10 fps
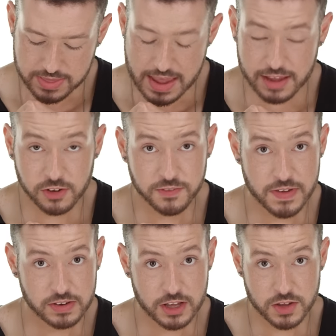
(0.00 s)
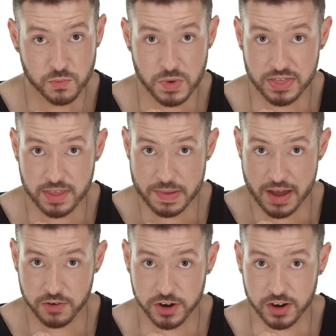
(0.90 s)
That's your foundation with the
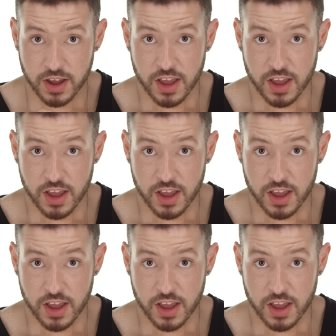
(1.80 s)
powder.